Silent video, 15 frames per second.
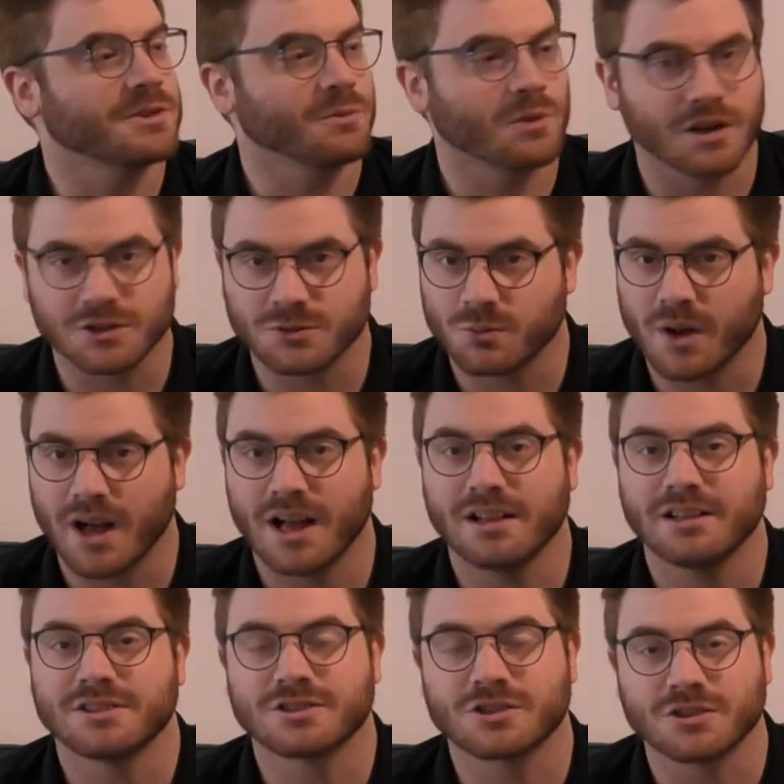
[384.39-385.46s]
It works
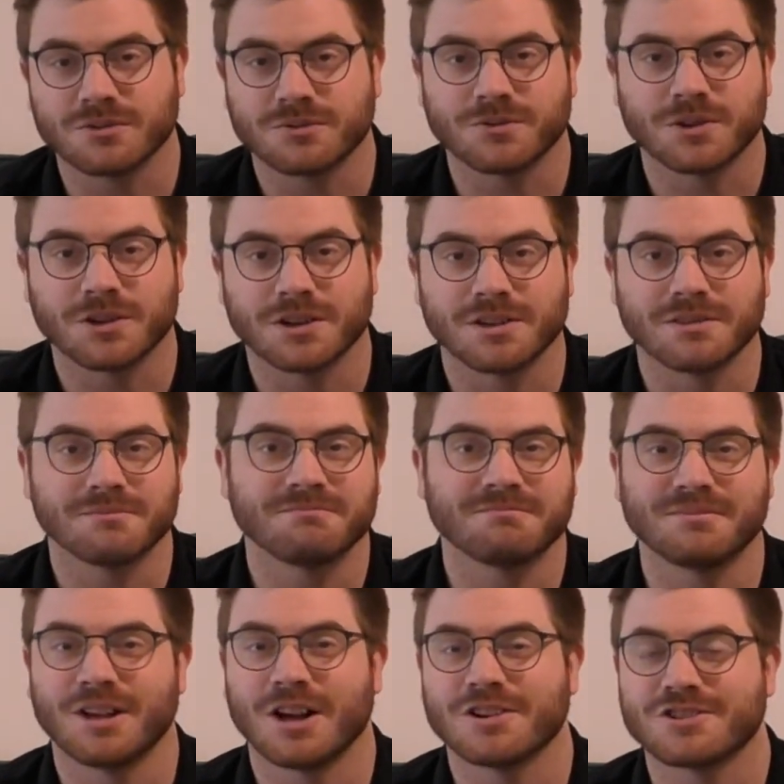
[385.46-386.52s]
well. It's good for
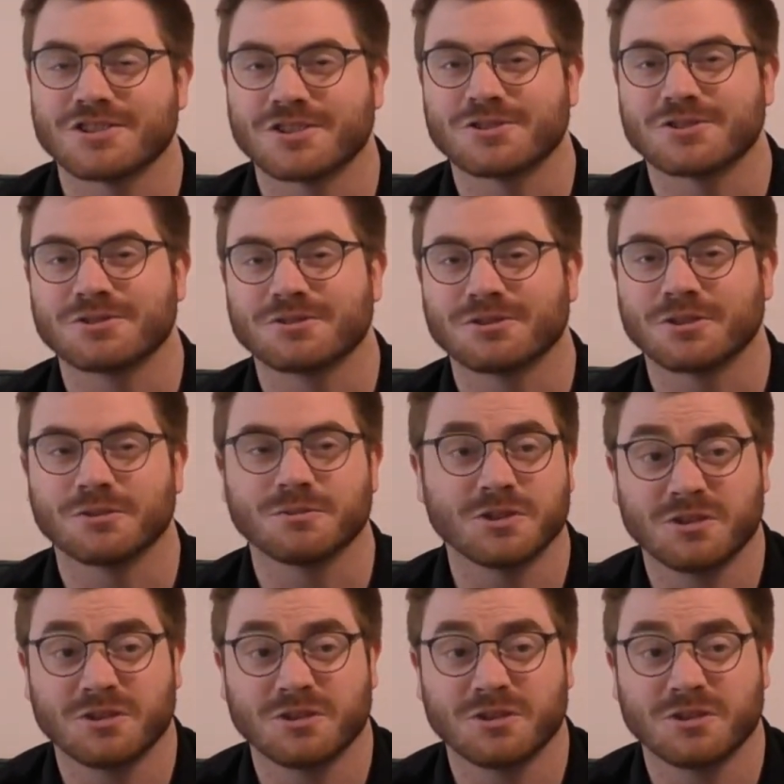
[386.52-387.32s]
large social groups.